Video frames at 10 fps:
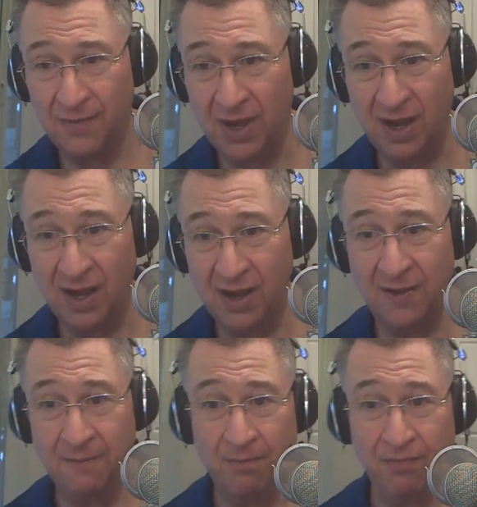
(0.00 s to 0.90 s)

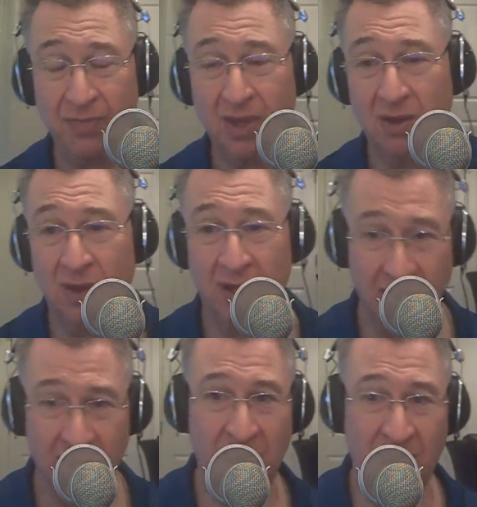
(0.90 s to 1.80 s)

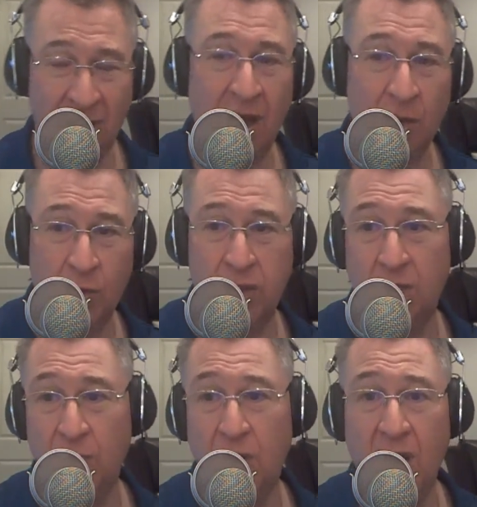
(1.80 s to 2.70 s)
along with
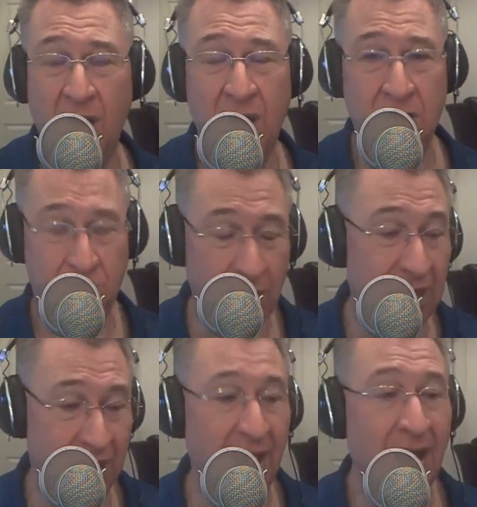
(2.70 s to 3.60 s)
LeBron, is
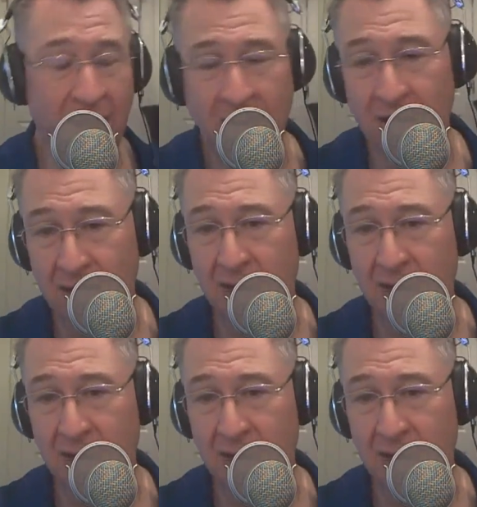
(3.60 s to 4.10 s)
right there.